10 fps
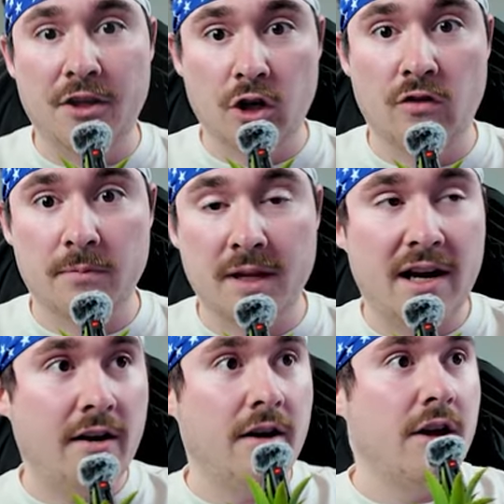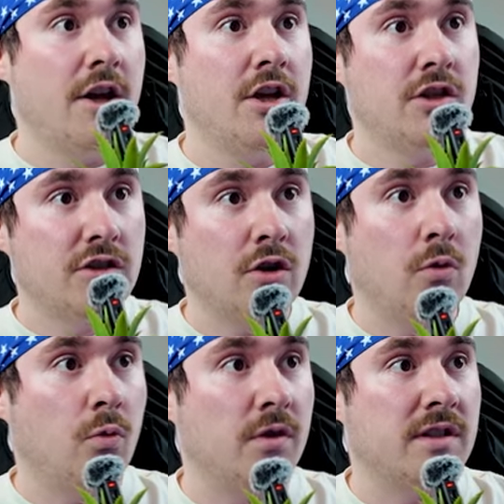then go from there. So
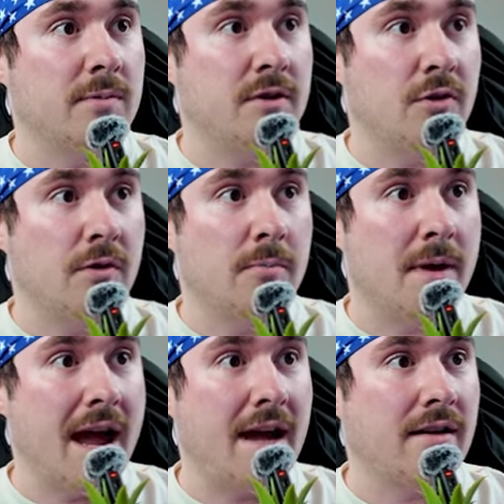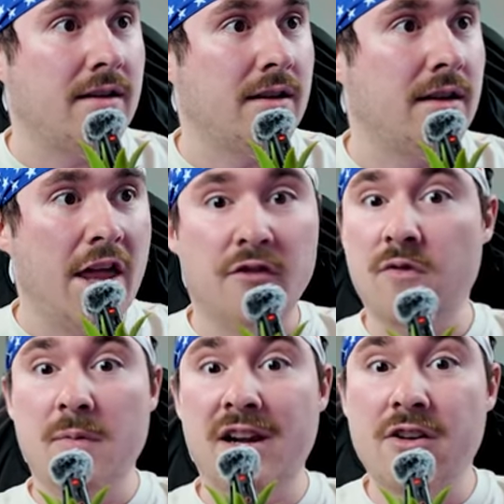we'll just be going back. And then
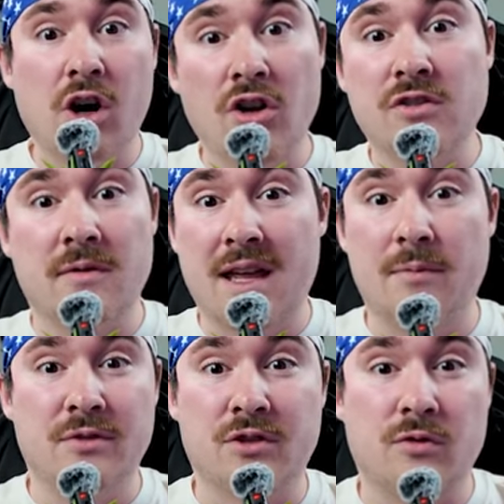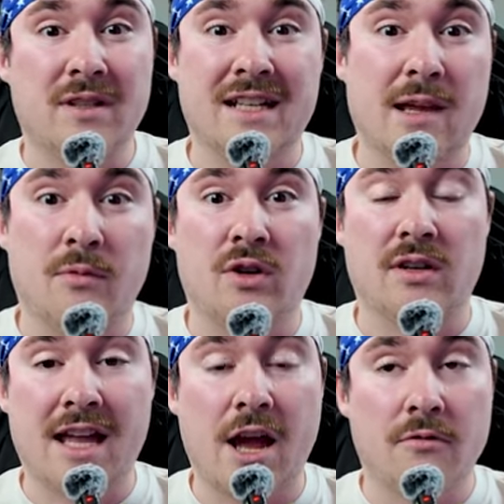from here, you're also able to rename your
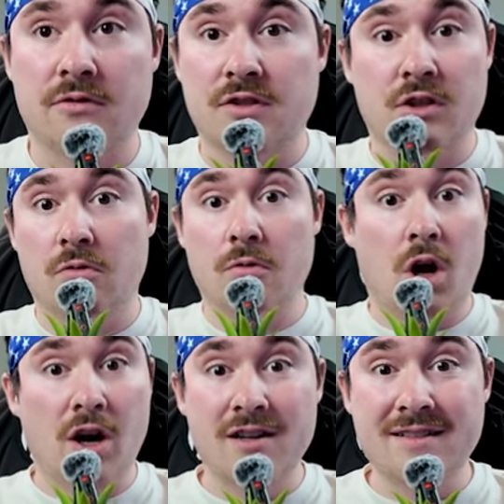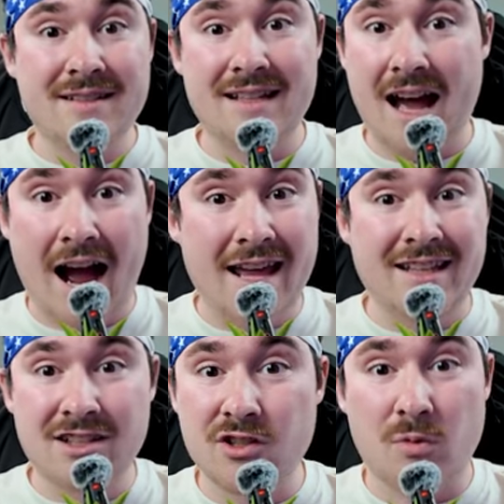account. So honestly, I
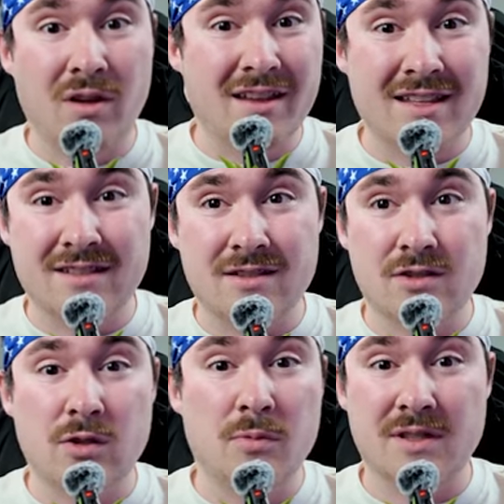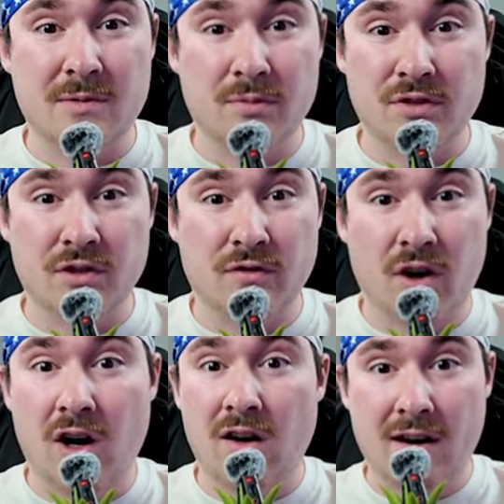think this wallet is super simple so
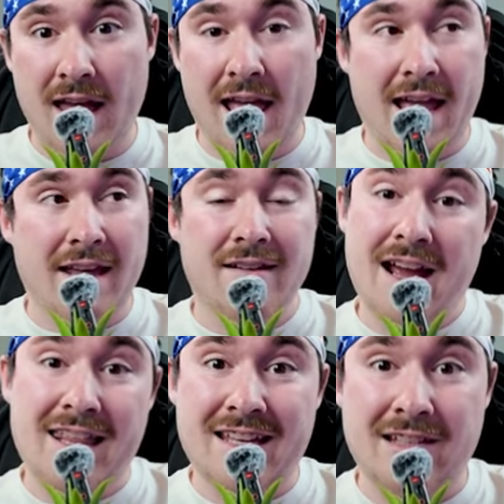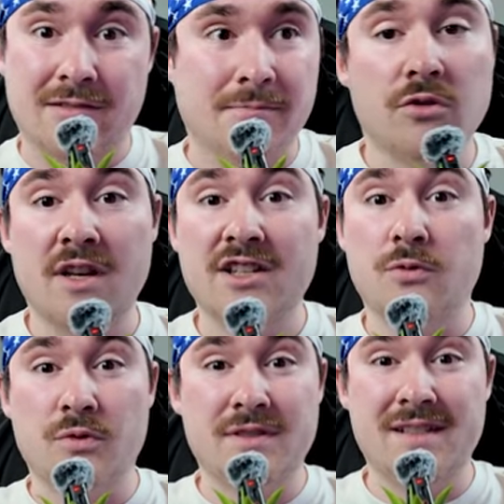far, and I like it. So next
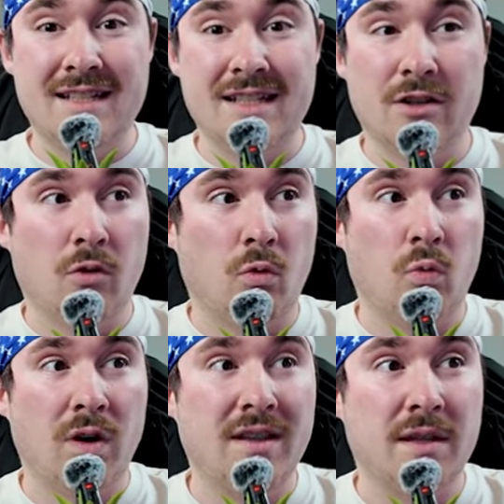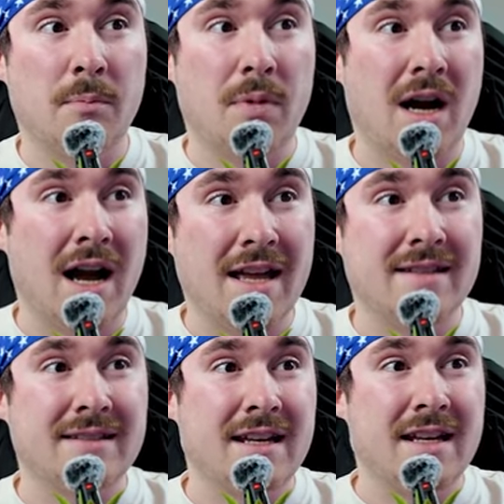we'll see what the buy,
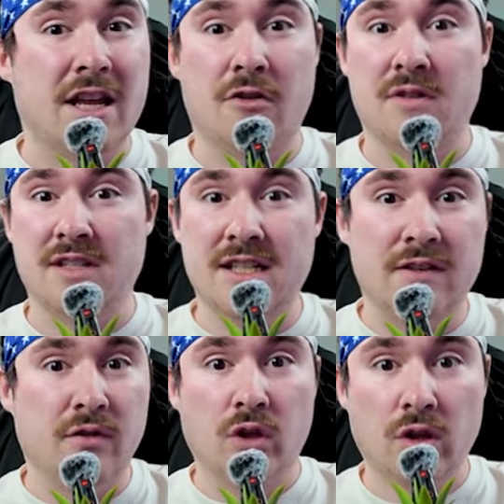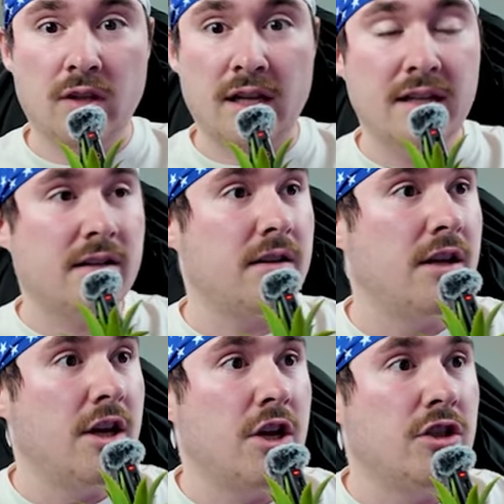send, and receive will look like.
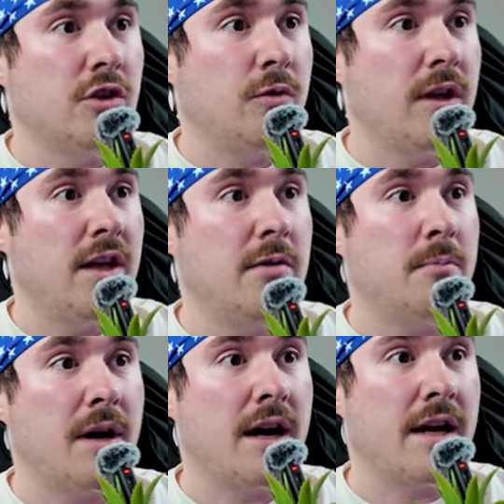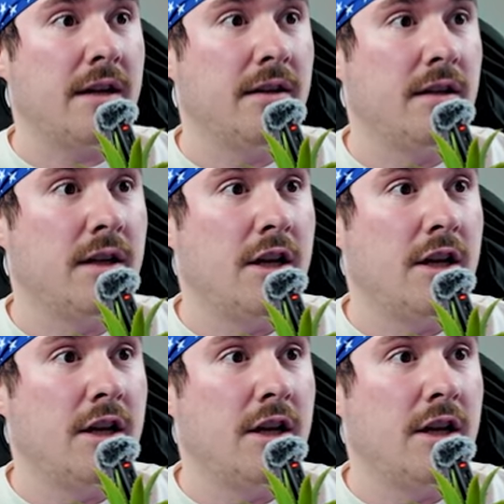So if we hit on buy,